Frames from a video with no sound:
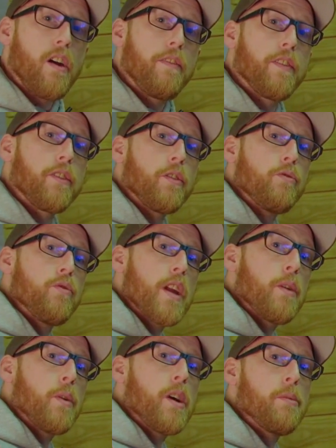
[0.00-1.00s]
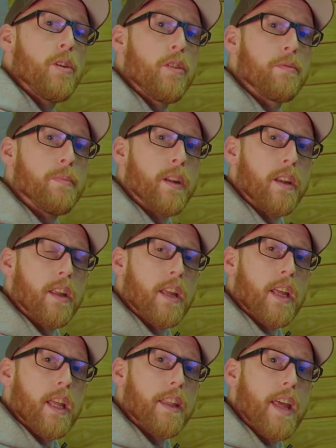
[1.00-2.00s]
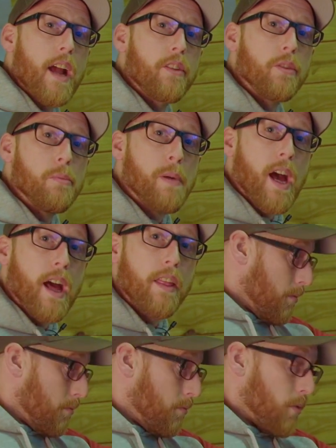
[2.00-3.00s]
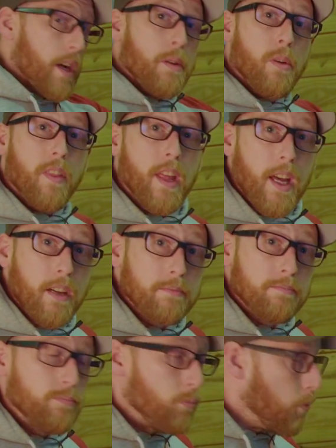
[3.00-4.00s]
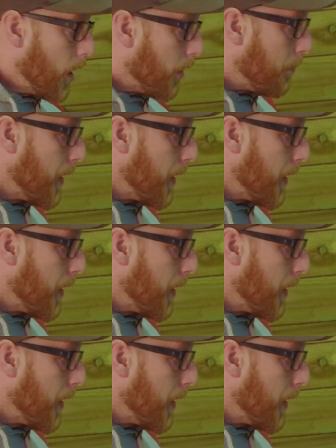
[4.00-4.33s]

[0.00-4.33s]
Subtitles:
offers rear wheel movement in the axle path. Why do you want that? Well,